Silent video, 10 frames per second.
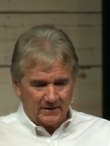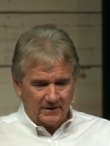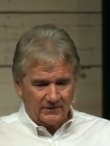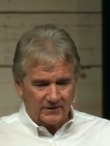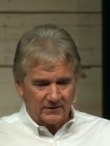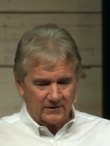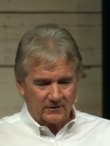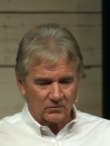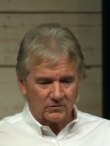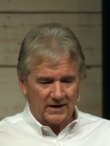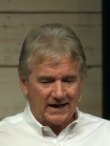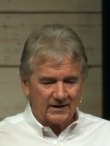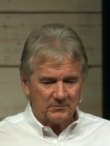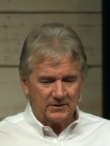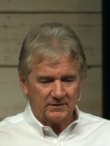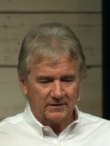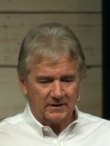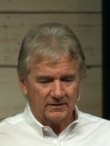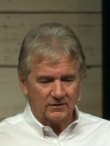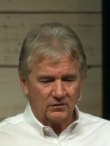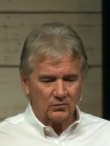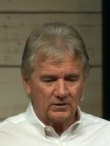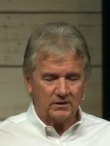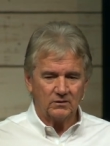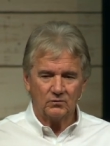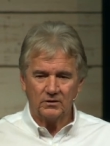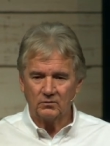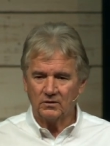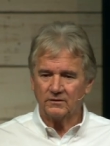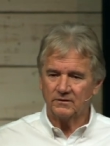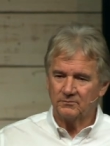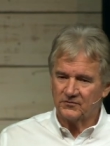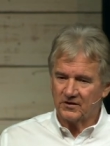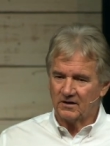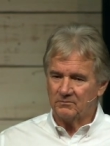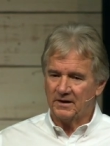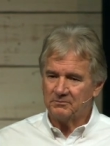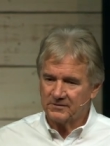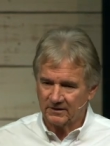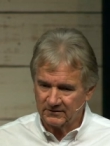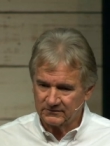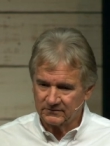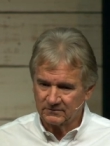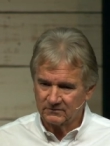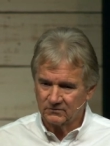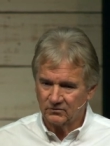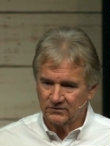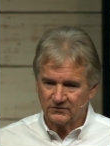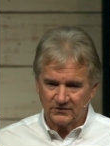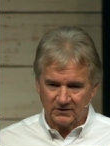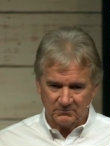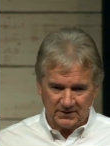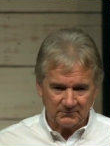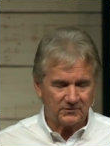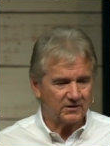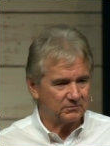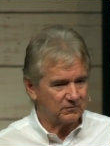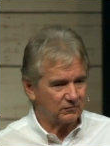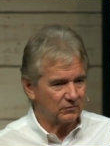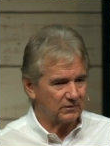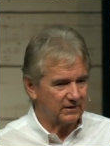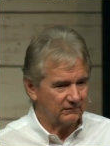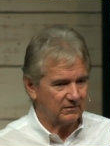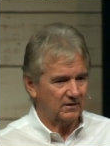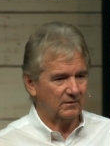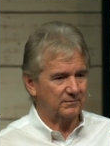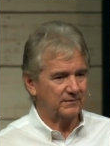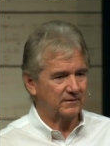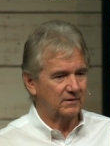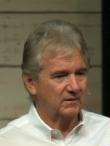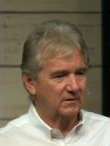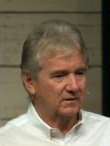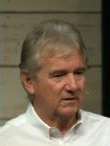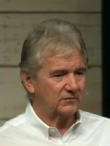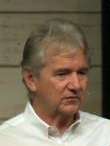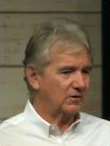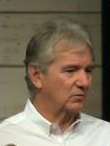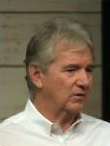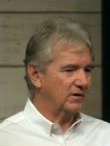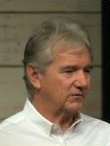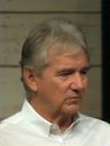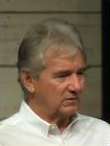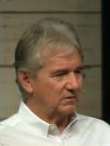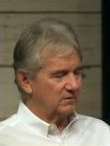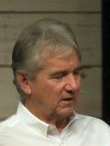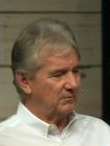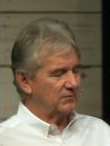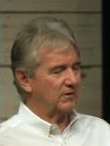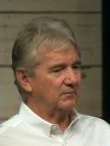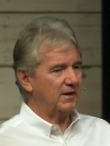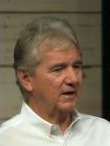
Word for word: And they, they were adamant that no, we, we want the child baptized. We want the child baptized before we give it up. And so I, I said, well, I'll be right